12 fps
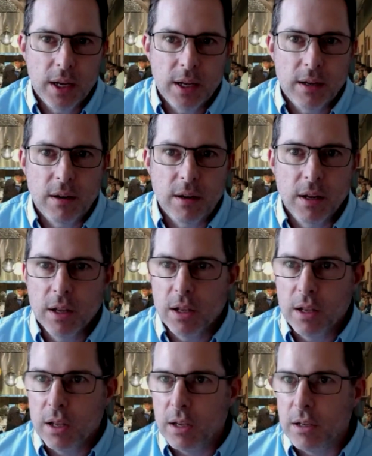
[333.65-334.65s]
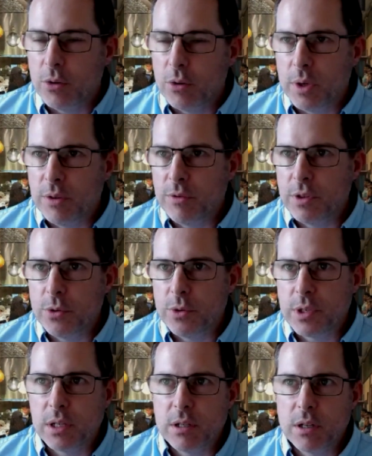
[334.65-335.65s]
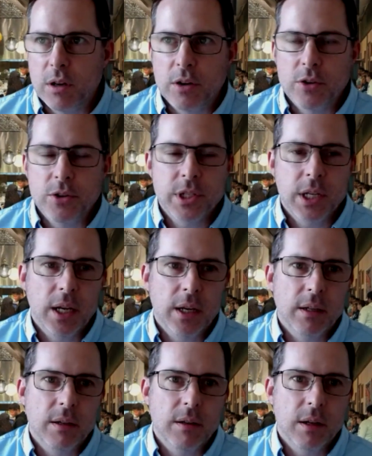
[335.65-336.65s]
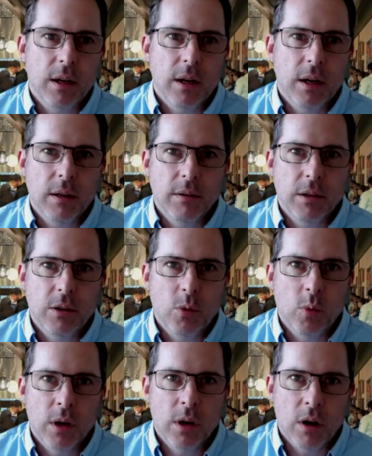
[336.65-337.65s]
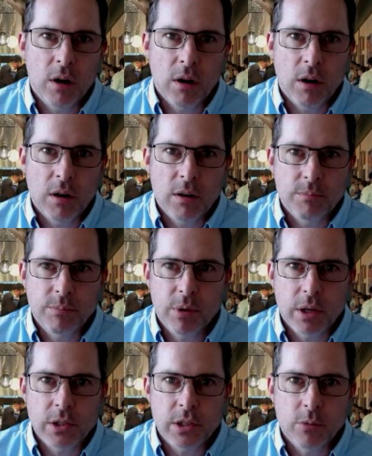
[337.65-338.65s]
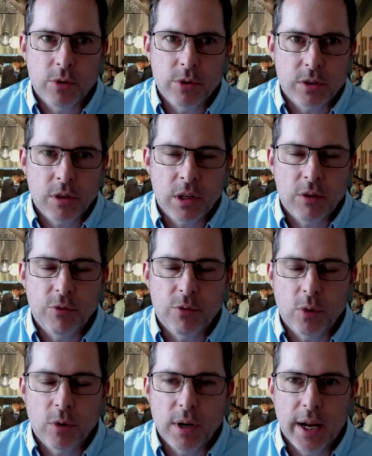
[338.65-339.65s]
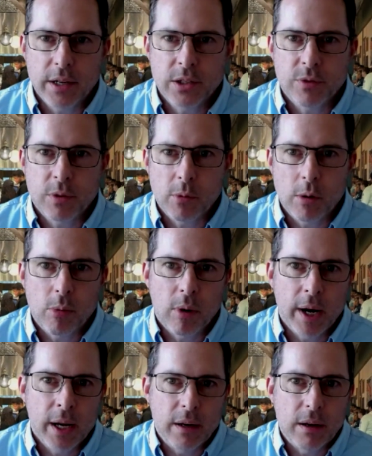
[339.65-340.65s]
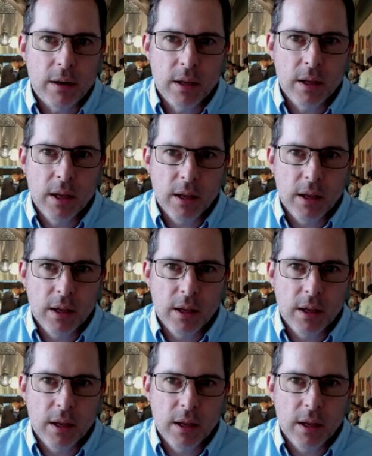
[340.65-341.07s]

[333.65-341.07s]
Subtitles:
And we've used it to understand, what are our customers looking for next from our brand,